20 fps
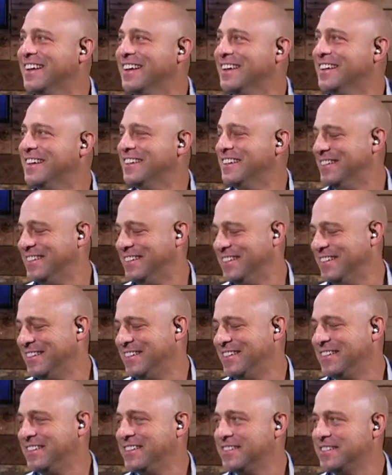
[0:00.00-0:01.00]

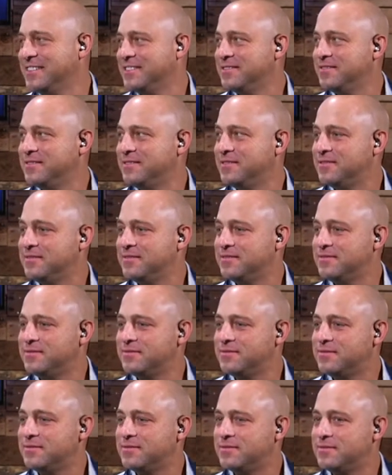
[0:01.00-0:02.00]

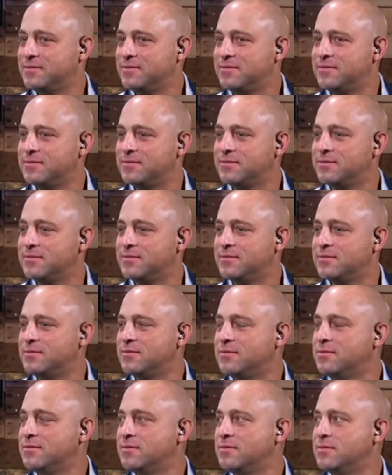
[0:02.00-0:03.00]

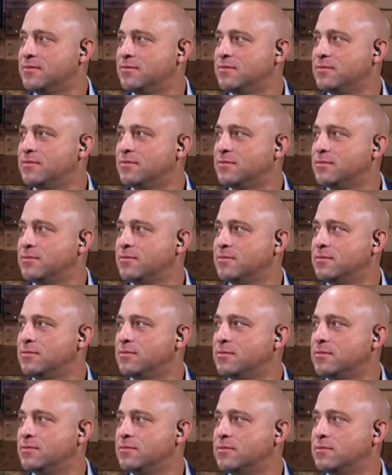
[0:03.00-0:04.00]

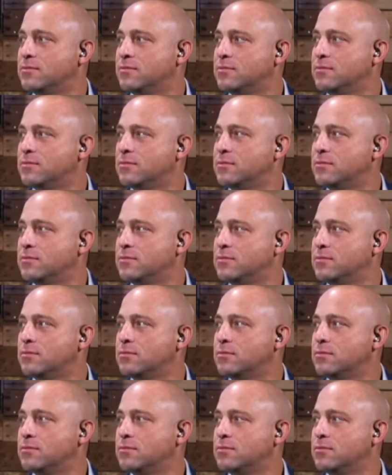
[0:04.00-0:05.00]

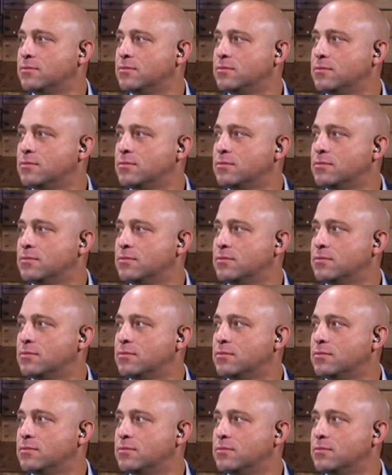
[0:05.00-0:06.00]
This person isn't speaking.